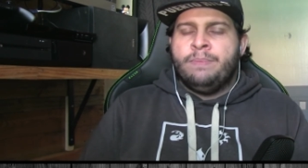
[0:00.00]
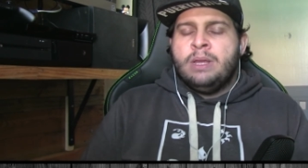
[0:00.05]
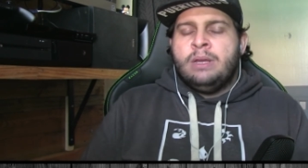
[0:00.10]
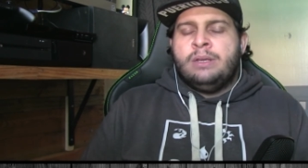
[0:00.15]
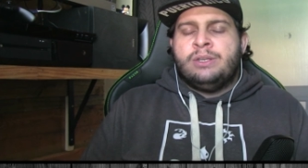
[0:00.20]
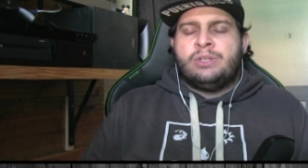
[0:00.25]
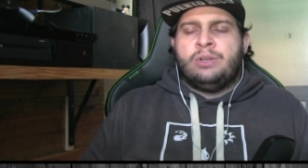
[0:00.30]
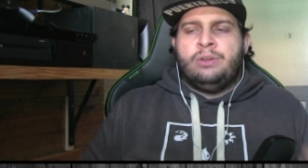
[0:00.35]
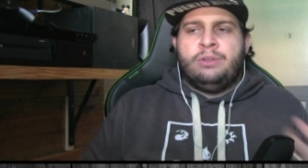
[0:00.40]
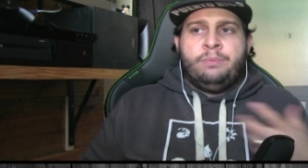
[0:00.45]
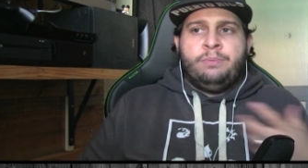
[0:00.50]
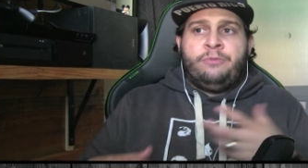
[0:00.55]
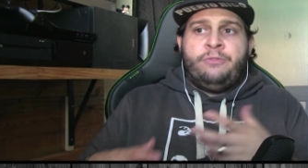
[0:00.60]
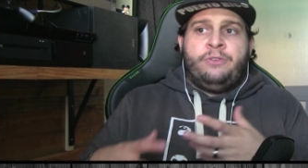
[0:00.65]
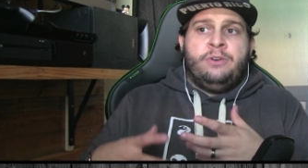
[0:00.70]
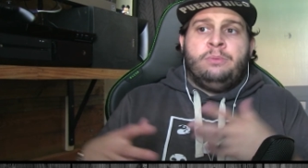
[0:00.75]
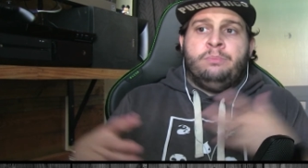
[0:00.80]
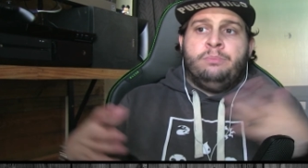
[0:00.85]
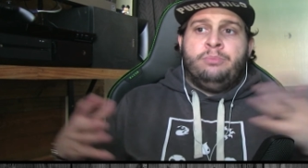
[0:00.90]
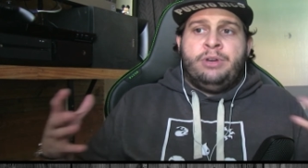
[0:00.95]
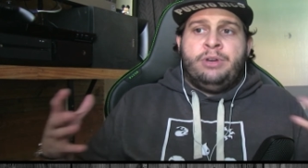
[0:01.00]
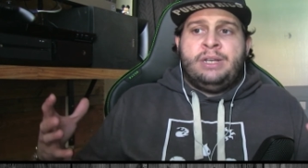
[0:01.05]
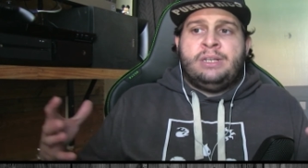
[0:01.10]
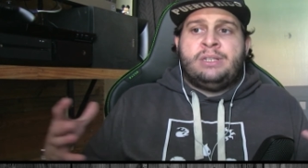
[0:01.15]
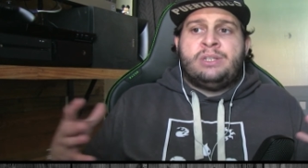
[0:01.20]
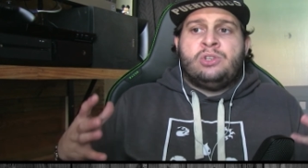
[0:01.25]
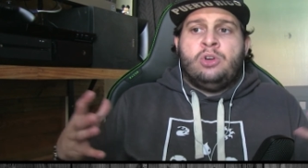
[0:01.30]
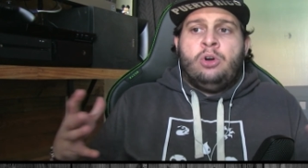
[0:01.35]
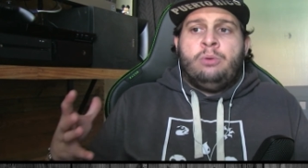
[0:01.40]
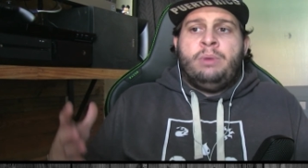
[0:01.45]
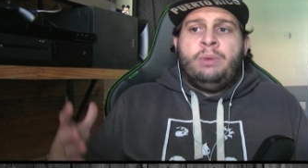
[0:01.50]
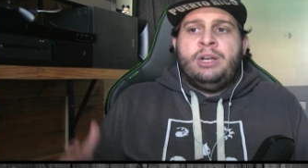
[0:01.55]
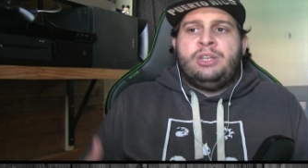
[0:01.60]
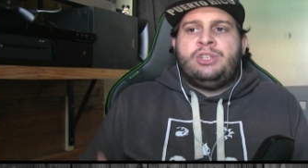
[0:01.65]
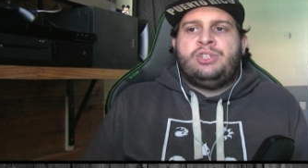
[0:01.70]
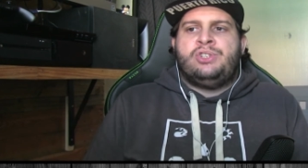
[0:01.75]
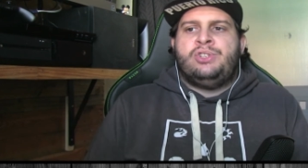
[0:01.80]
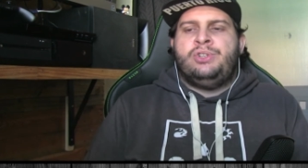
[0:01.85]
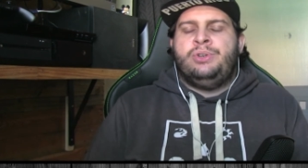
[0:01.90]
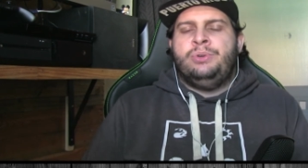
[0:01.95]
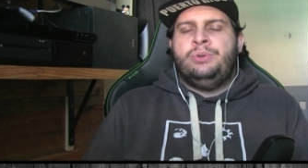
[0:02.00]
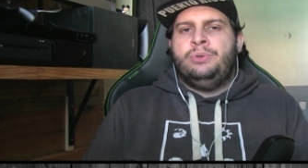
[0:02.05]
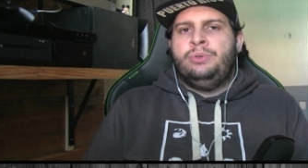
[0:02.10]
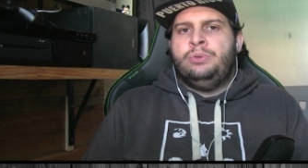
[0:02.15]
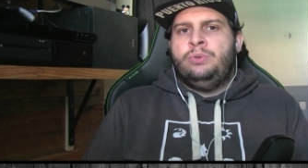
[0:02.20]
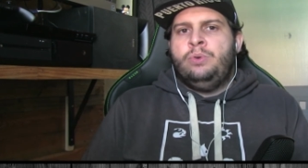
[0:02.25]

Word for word: So the film brings so much to